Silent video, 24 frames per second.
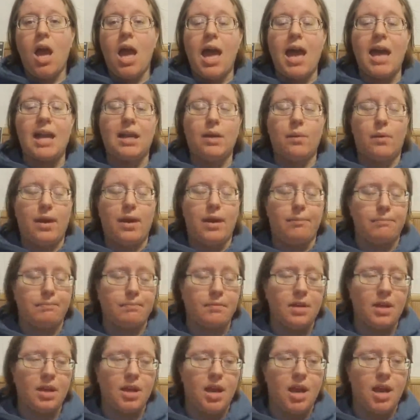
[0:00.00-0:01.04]
Anyway,
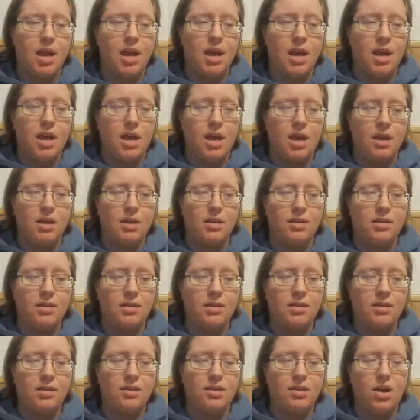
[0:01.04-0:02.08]

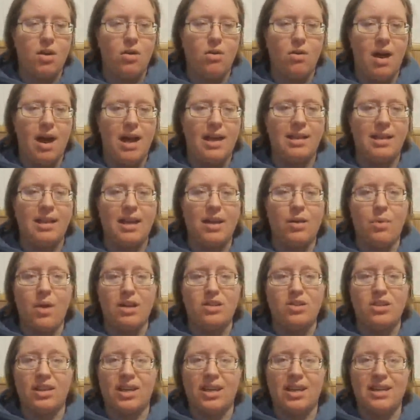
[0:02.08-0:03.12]
so I like
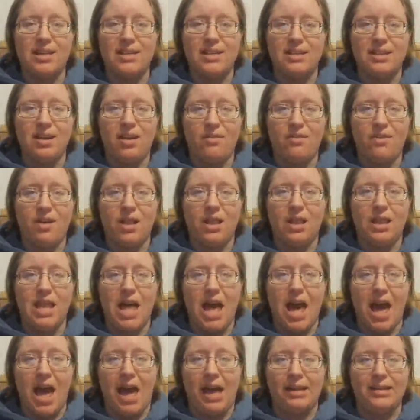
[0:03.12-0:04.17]
watching his stuff a
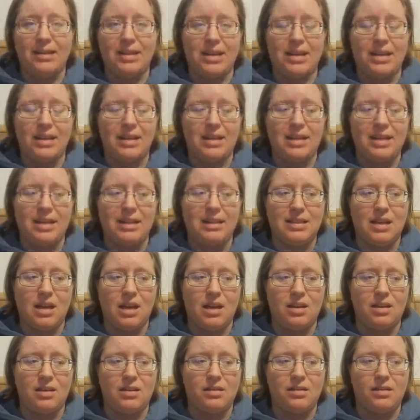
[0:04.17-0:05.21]
lot, and he
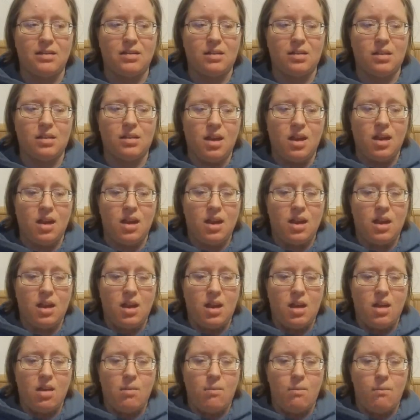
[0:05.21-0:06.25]
does,
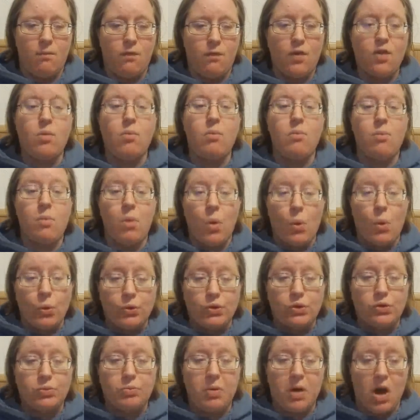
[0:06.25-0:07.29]
for the
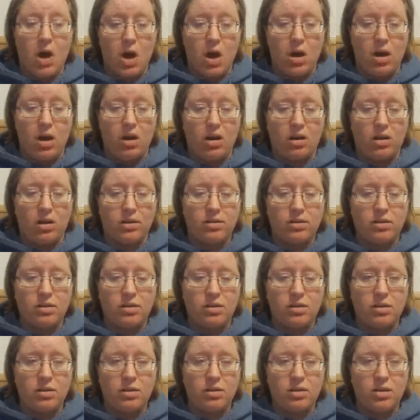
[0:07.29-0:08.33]
most
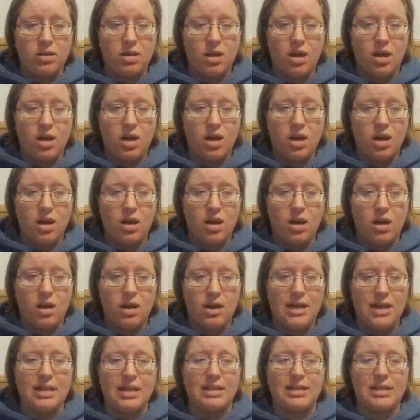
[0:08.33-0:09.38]
part,
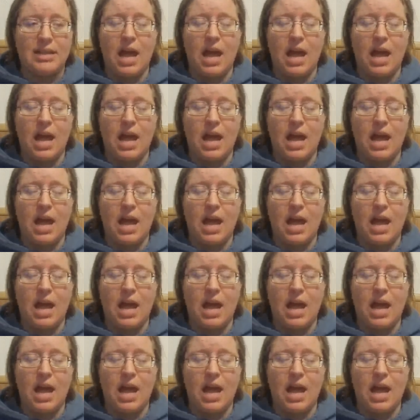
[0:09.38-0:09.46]
in